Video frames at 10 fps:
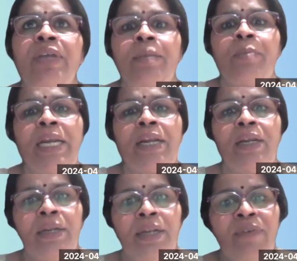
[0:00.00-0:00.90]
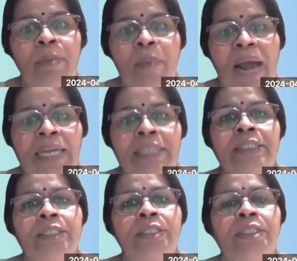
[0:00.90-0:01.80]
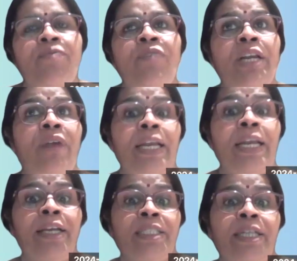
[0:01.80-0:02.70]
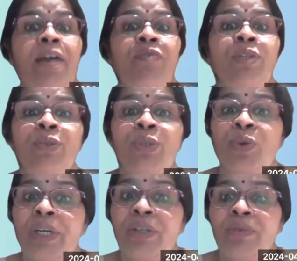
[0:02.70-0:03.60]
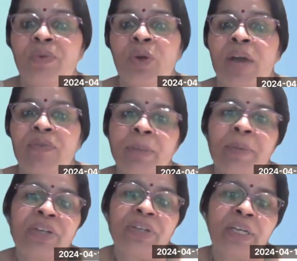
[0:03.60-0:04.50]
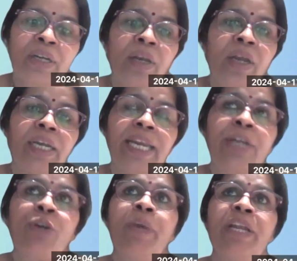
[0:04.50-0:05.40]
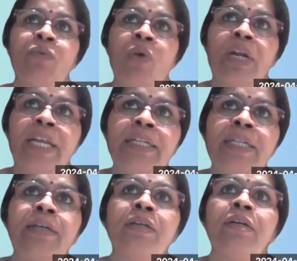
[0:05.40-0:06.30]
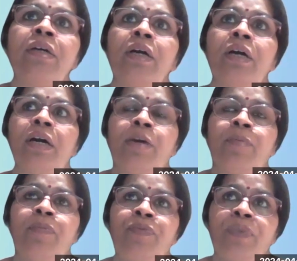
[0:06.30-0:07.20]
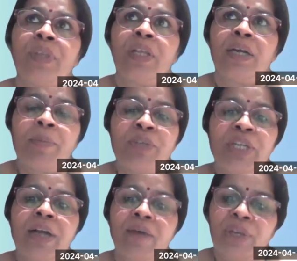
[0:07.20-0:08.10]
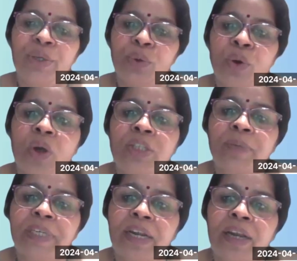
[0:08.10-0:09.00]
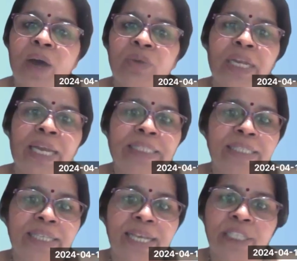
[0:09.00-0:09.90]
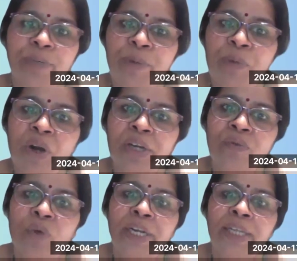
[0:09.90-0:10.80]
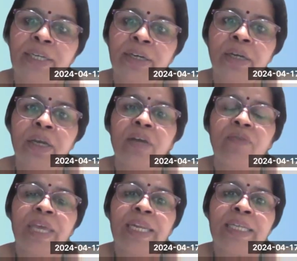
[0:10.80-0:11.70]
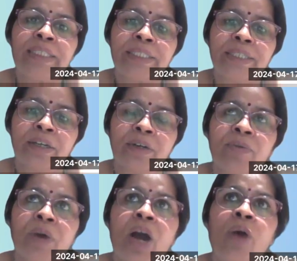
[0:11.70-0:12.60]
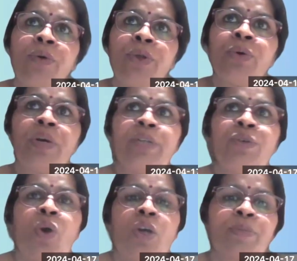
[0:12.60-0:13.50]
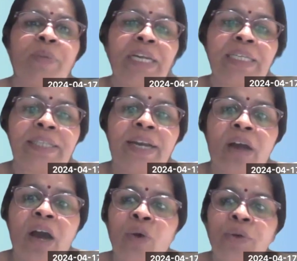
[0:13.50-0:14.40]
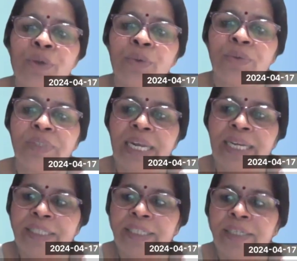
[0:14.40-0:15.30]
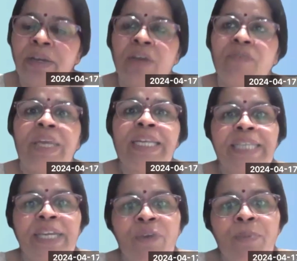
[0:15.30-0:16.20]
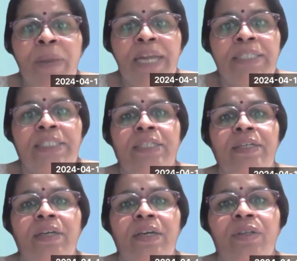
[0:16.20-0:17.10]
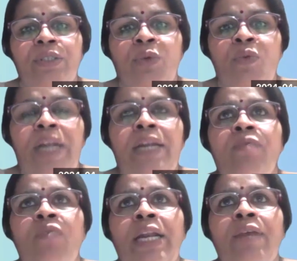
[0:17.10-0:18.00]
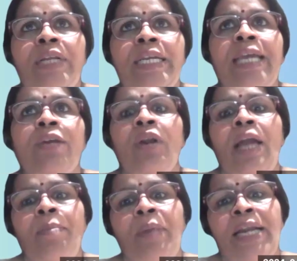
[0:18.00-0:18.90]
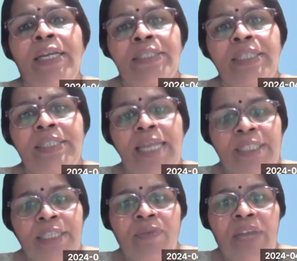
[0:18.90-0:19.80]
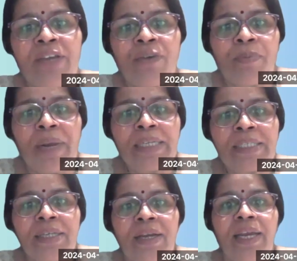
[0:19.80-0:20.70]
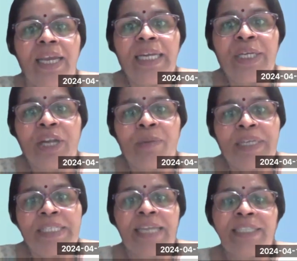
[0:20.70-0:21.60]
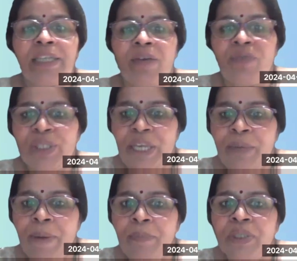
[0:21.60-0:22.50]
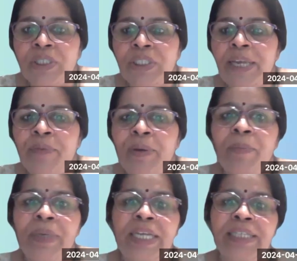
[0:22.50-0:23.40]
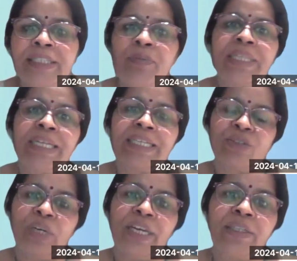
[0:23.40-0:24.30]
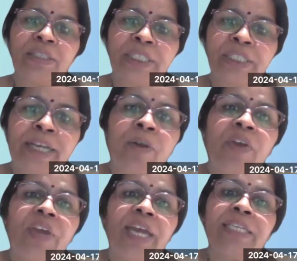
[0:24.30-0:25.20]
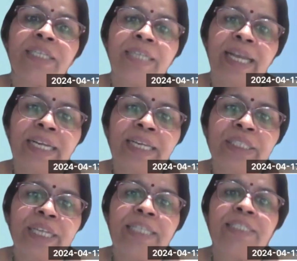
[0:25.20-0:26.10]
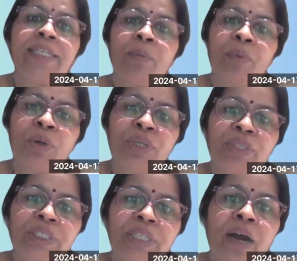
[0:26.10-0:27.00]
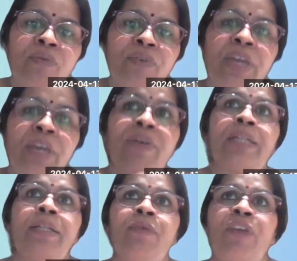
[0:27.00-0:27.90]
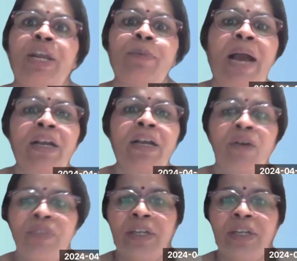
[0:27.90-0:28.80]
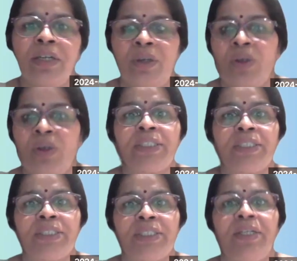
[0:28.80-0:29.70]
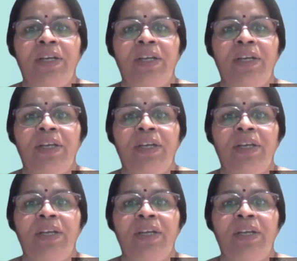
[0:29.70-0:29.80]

the middle level managers, if required, a staff nurse who's going to look after the patient, need to be involved in the commissioning of a new hospital, how the license has to be bought, what are the various, how your new hospital is done, how you select various equipment. So one of the key role I played is in selection of the equipments, initial bit selection of his team members. Team member doesn't mean that it's only nursing. It is a technician, the supportive staff, even the feedback of the doctors.